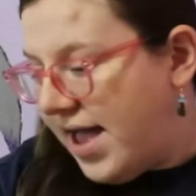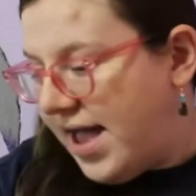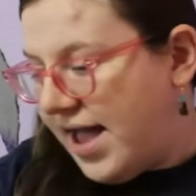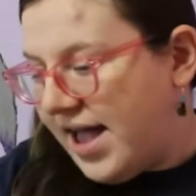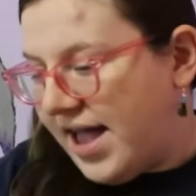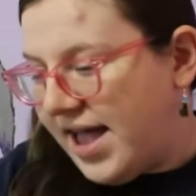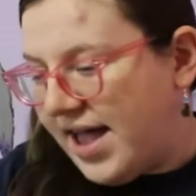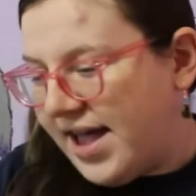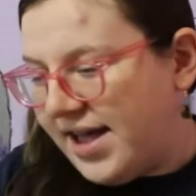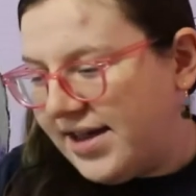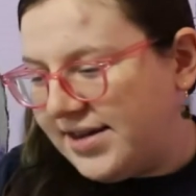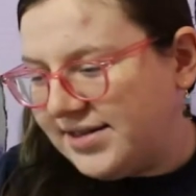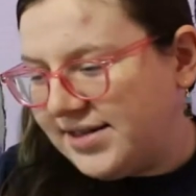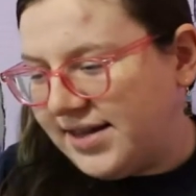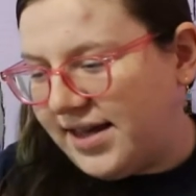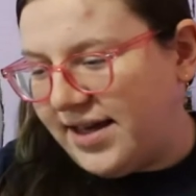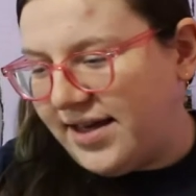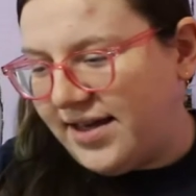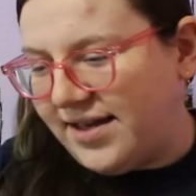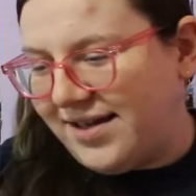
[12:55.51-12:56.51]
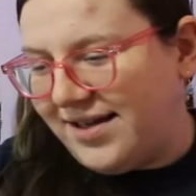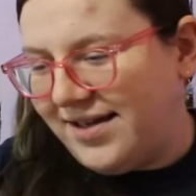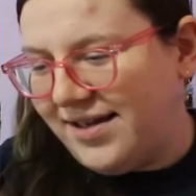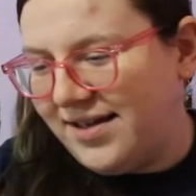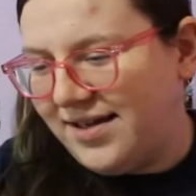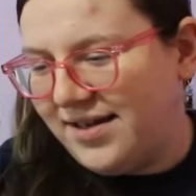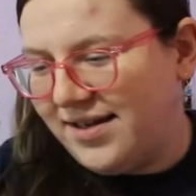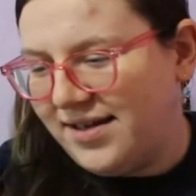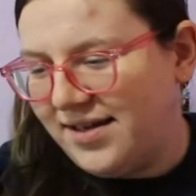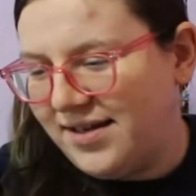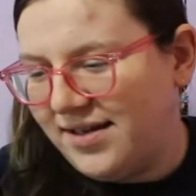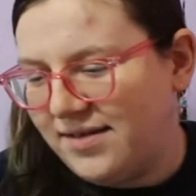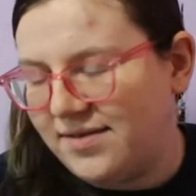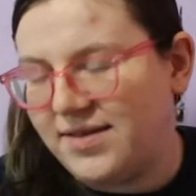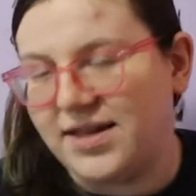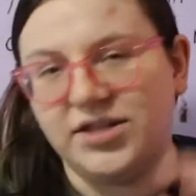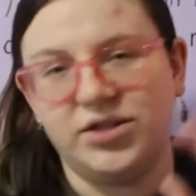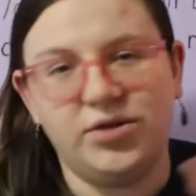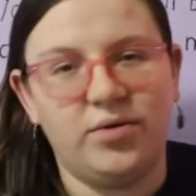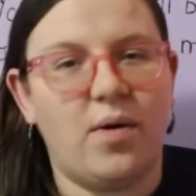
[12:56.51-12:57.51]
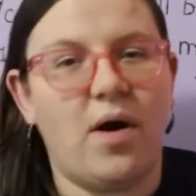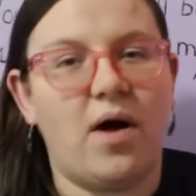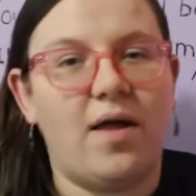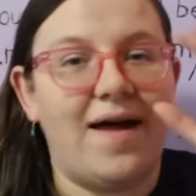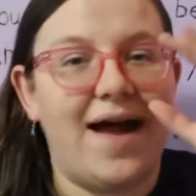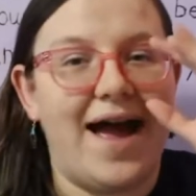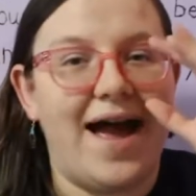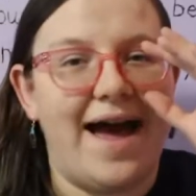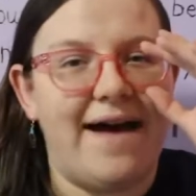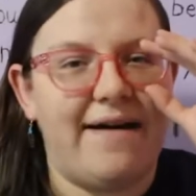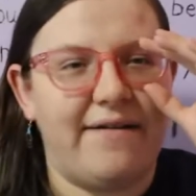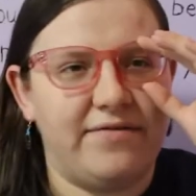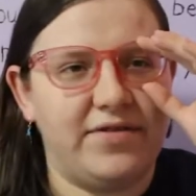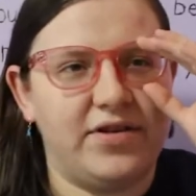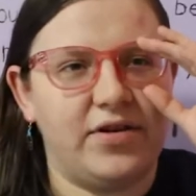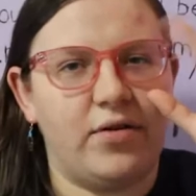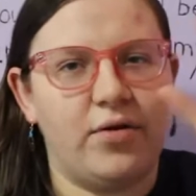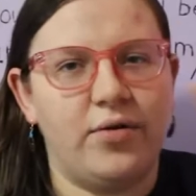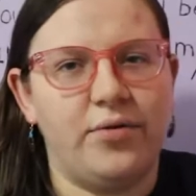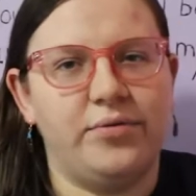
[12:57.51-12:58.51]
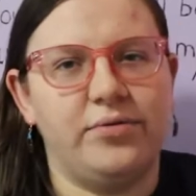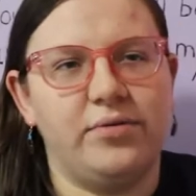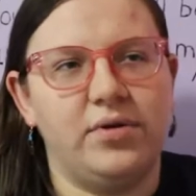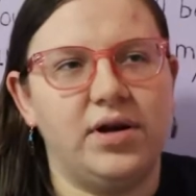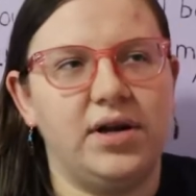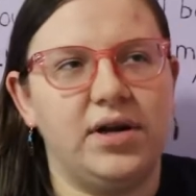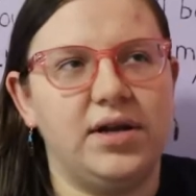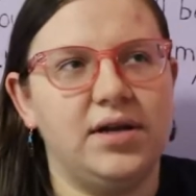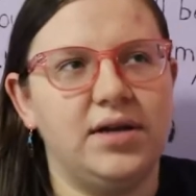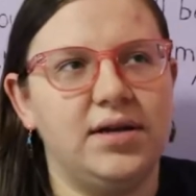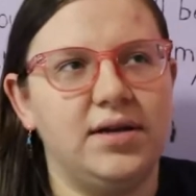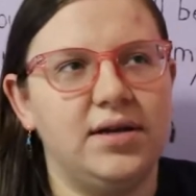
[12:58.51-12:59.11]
And uh, they do all have their own